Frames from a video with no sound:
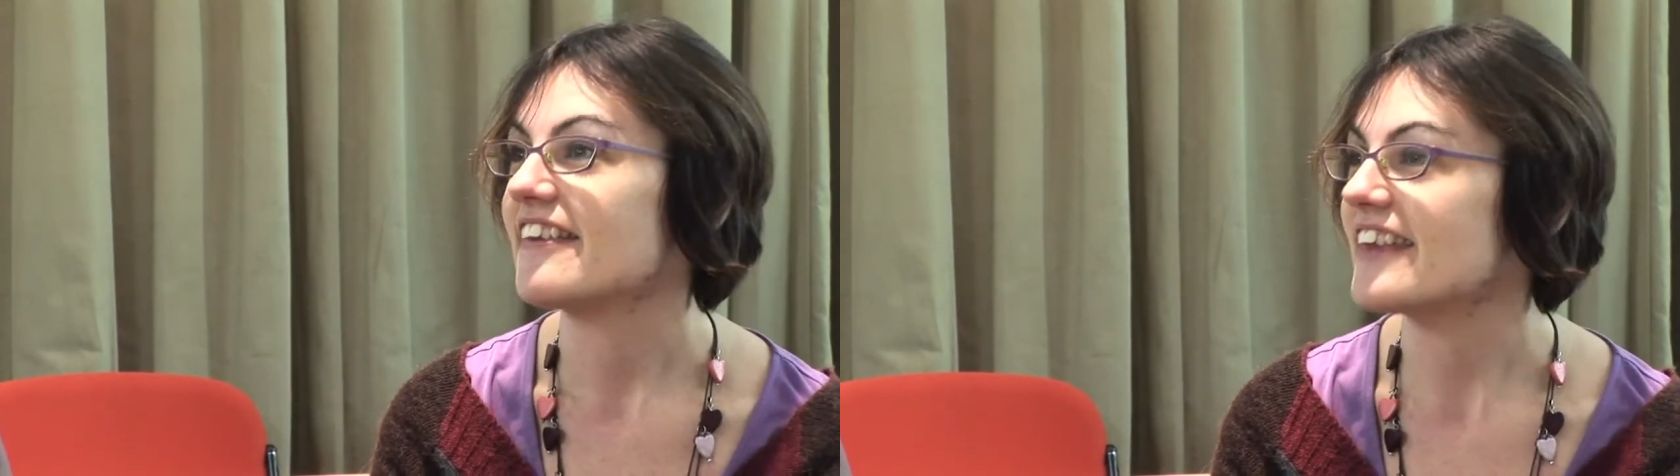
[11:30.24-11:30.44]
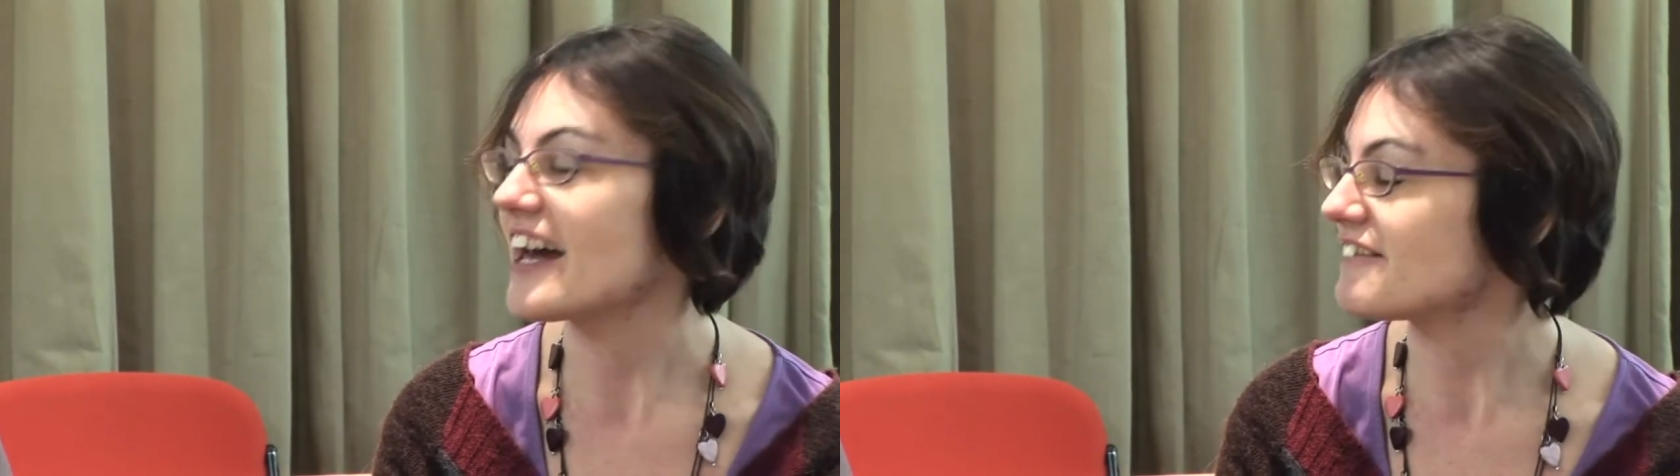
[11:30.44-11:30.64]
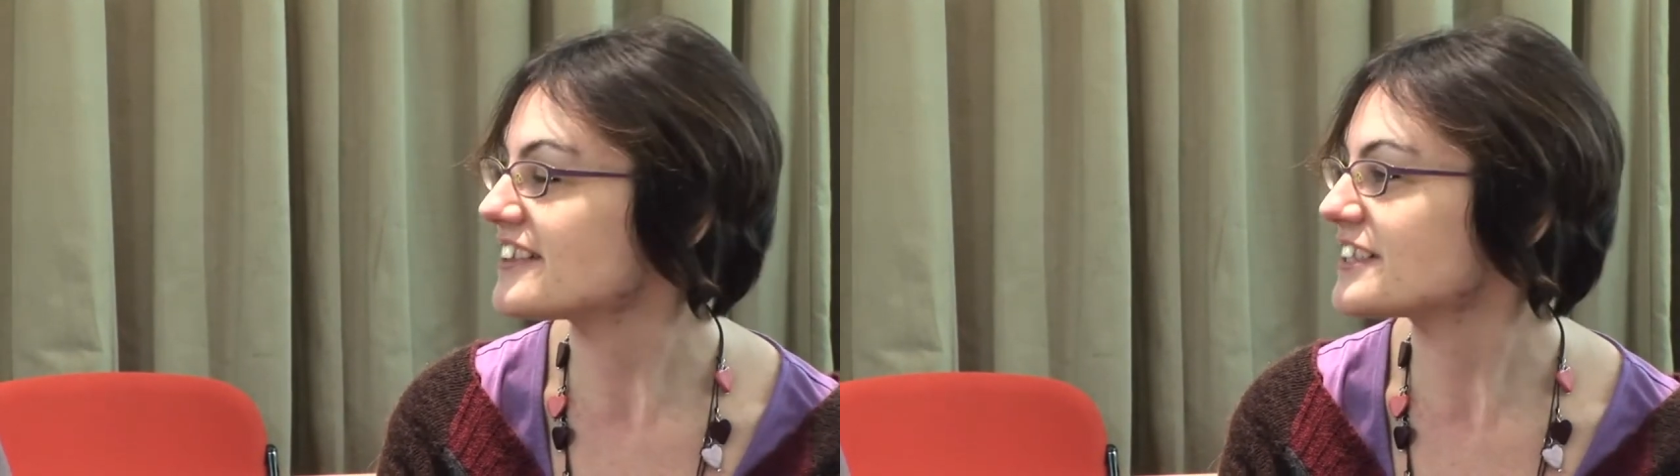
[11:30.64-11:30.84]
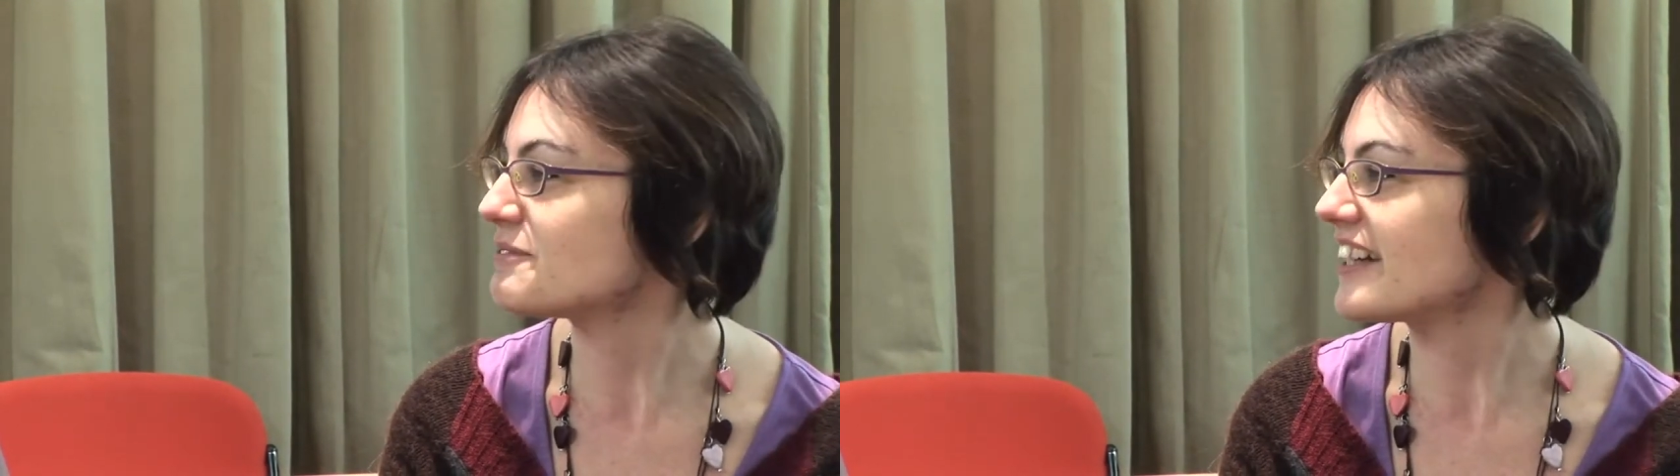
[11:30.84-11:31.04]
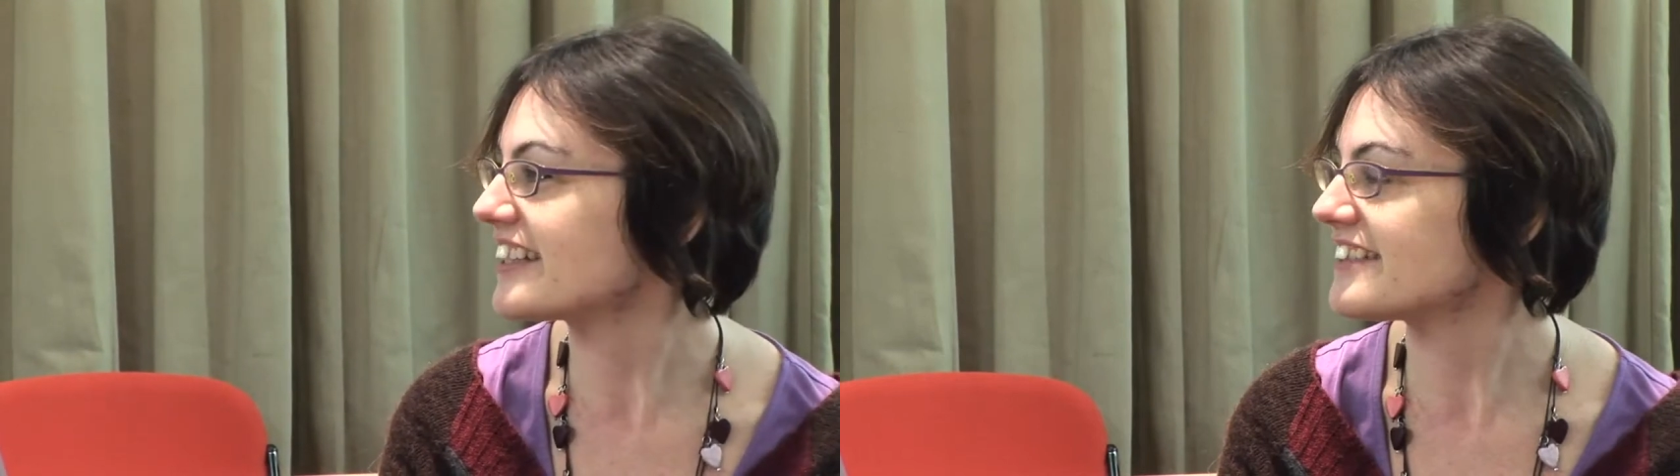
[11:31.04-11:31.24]
that was just
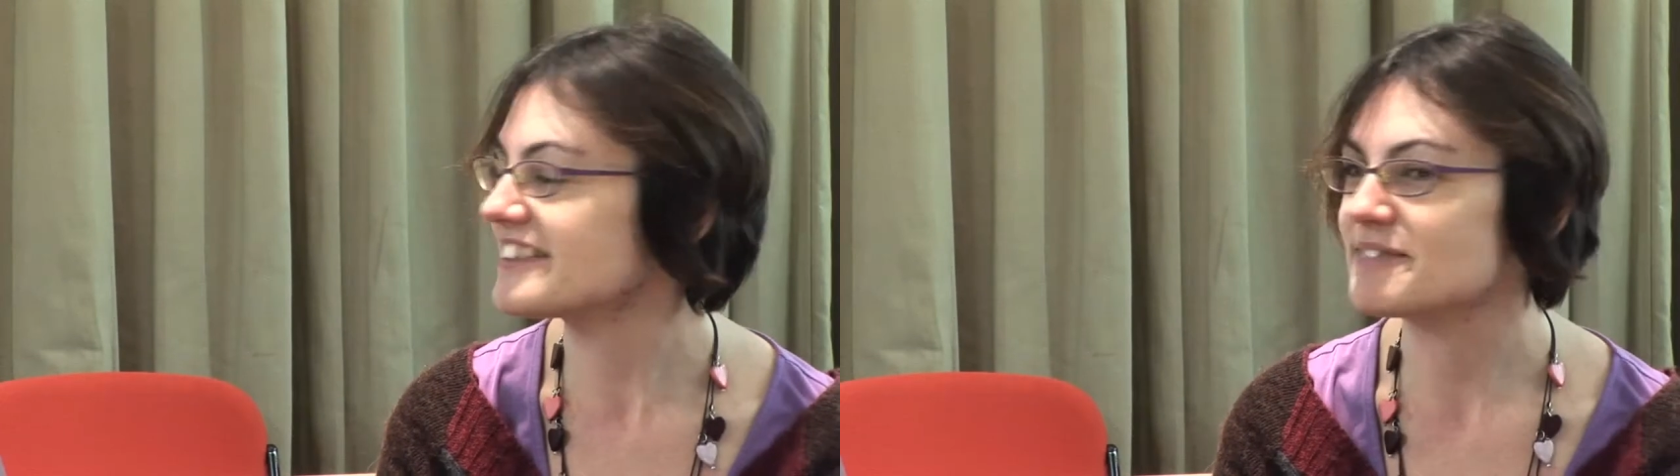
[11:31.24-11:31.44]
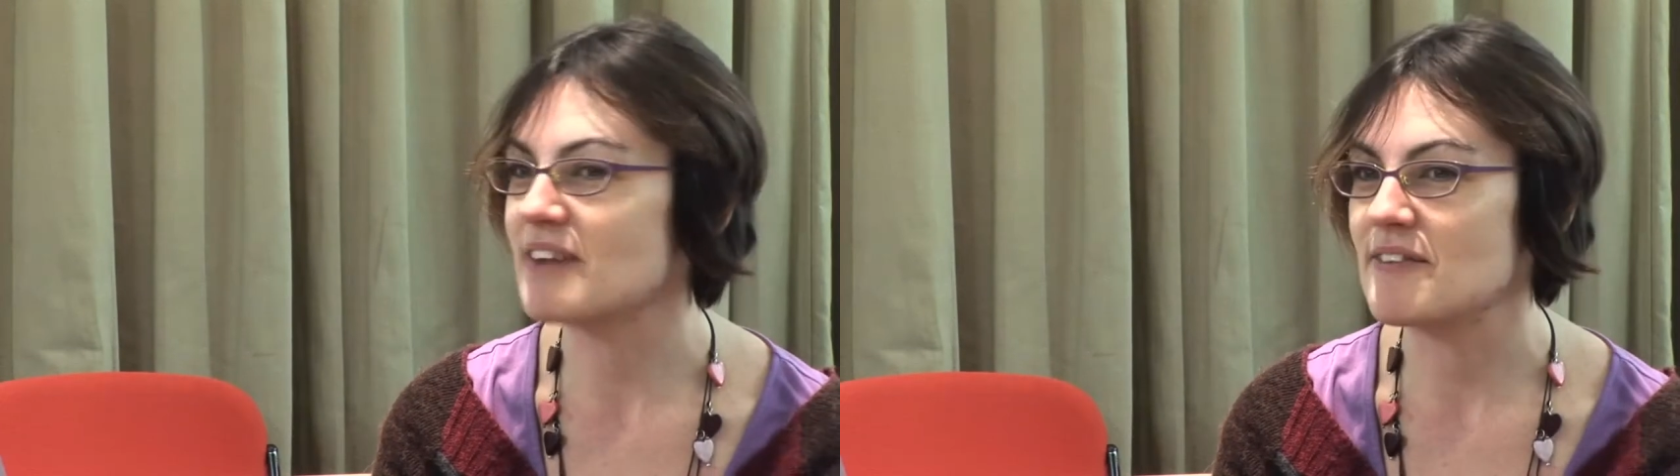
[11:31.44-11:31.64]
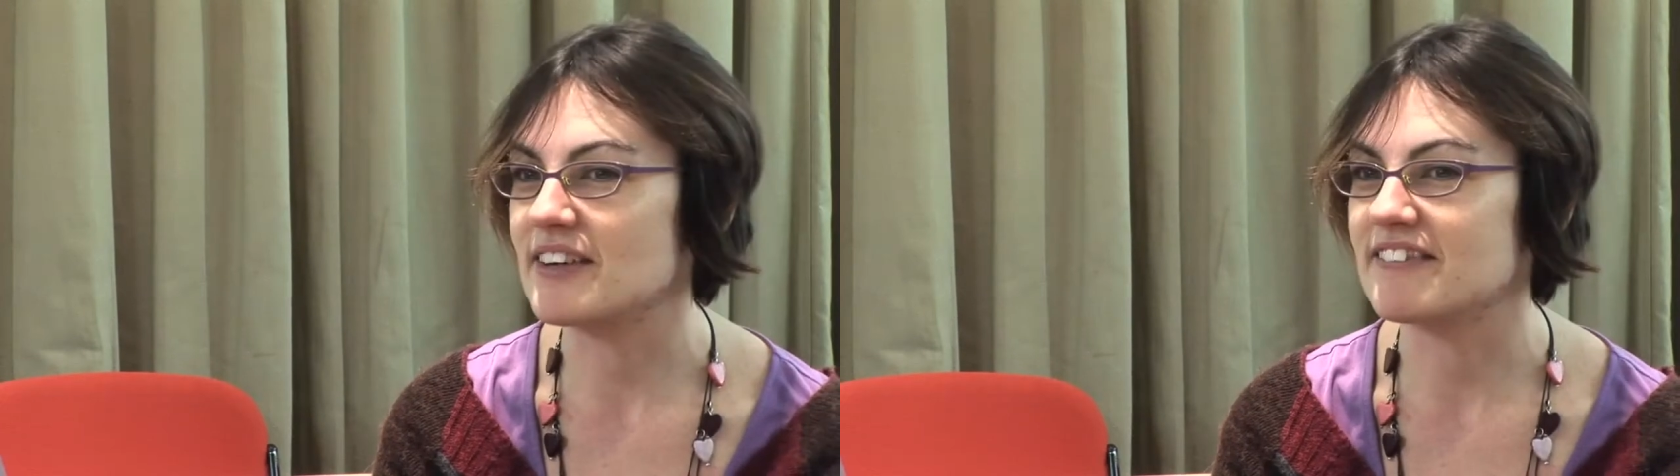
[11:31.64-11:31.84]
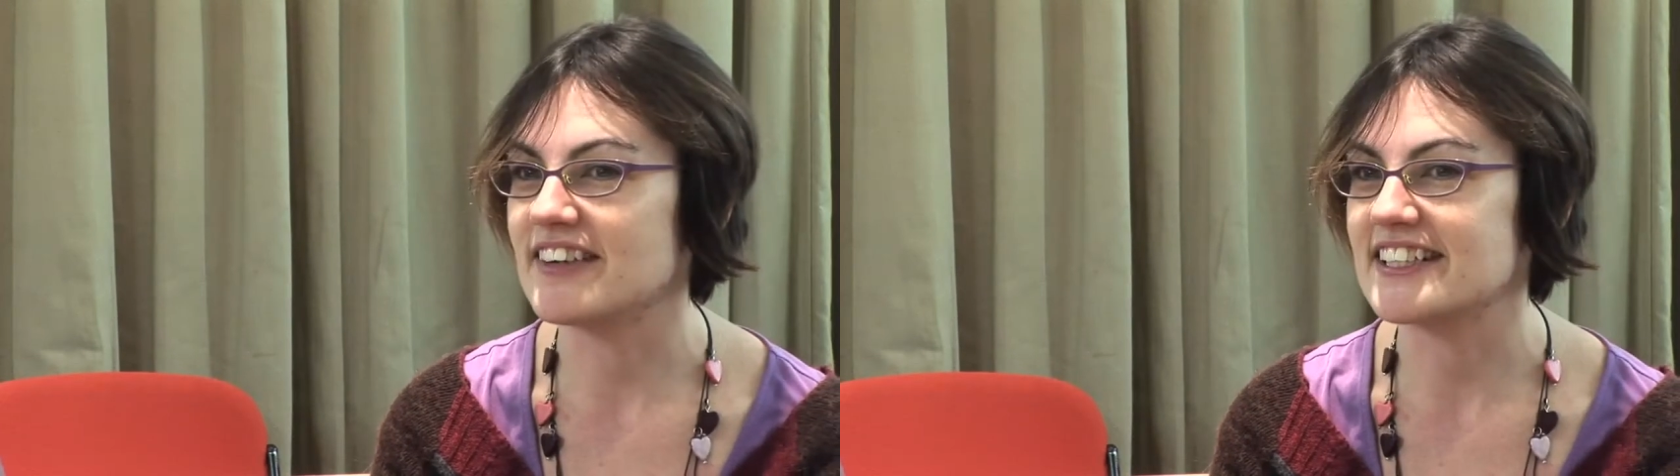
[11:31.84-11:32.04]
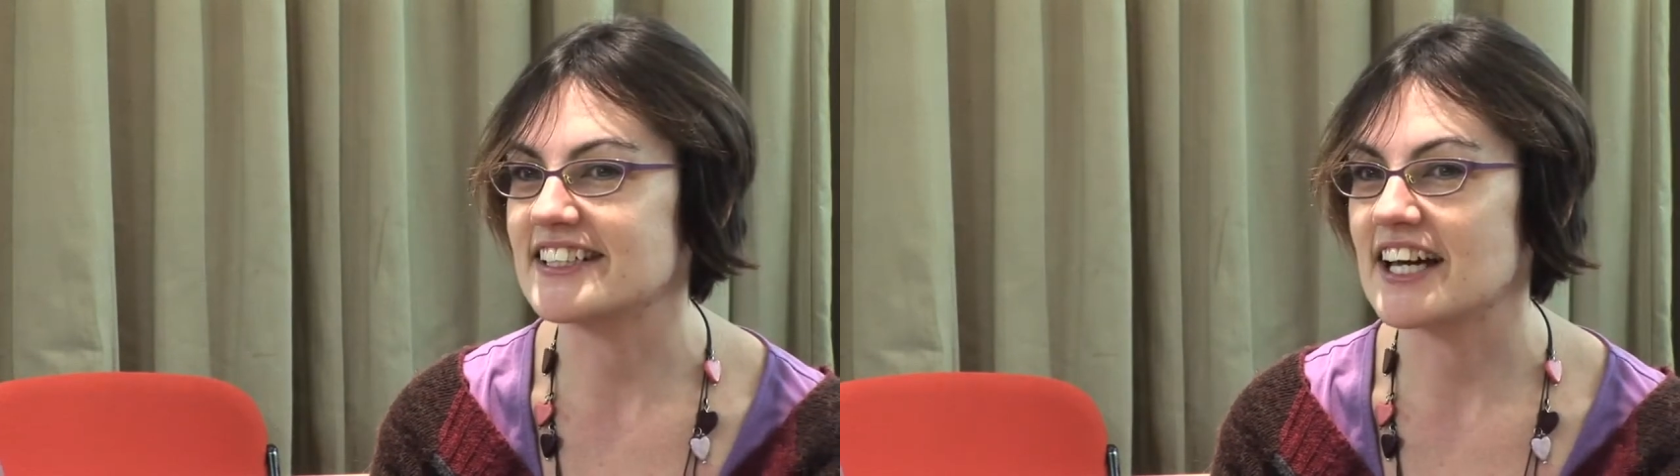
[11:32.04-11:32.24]
brilliant because there was this moment
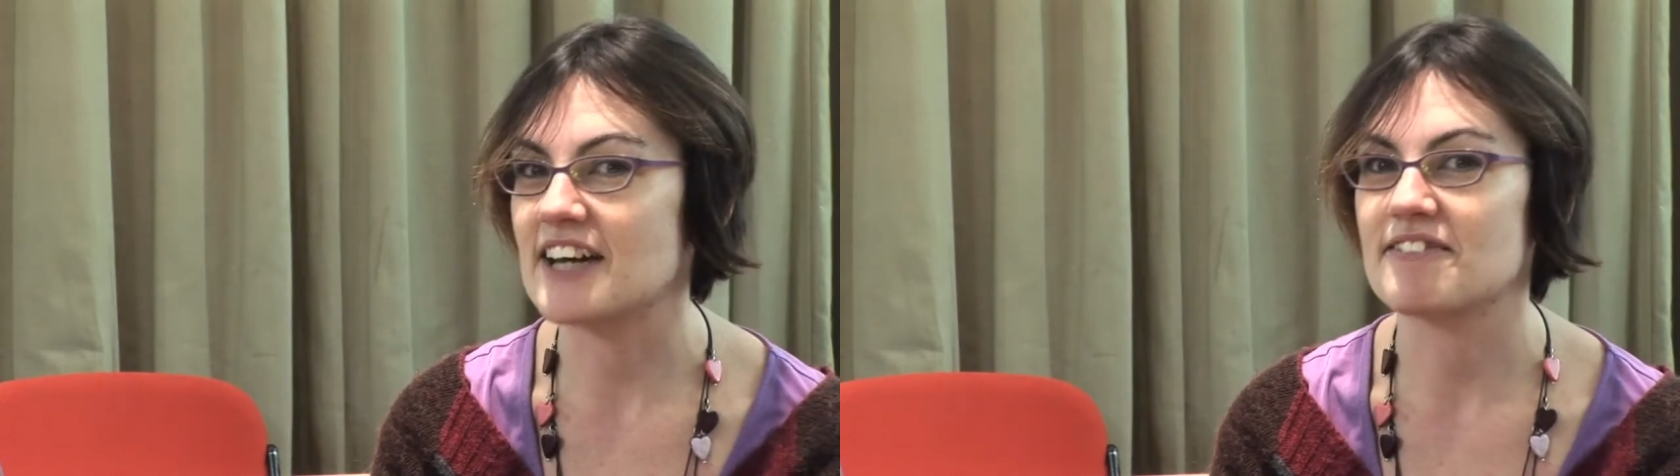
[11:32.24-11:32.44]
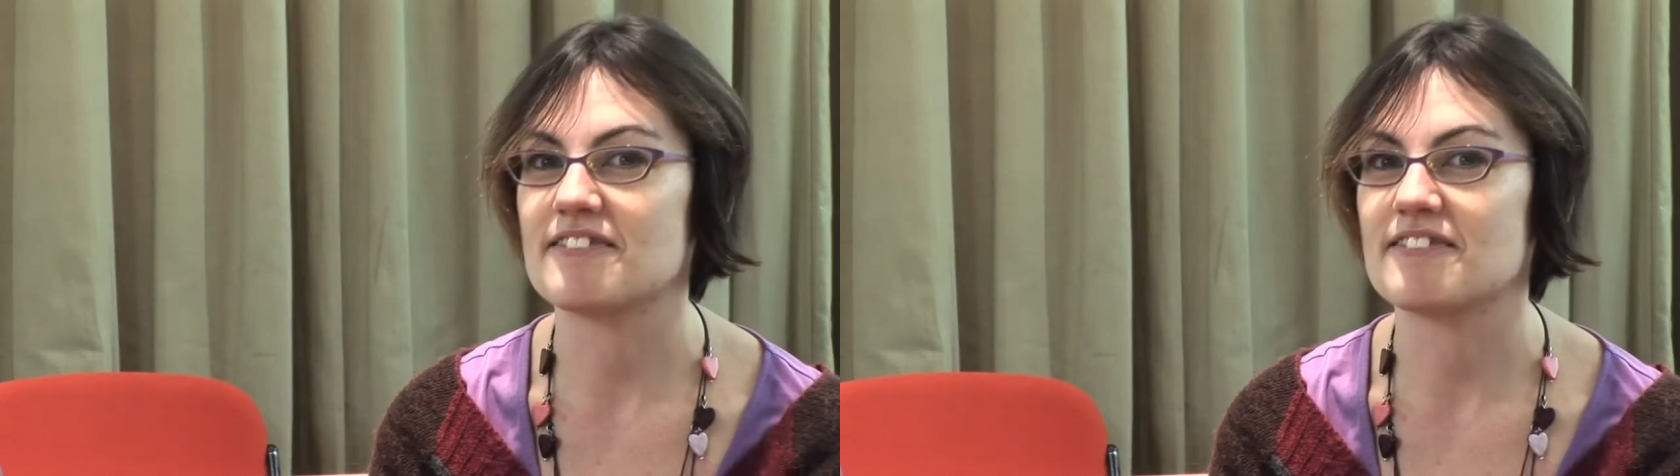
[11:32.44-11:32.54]
which um,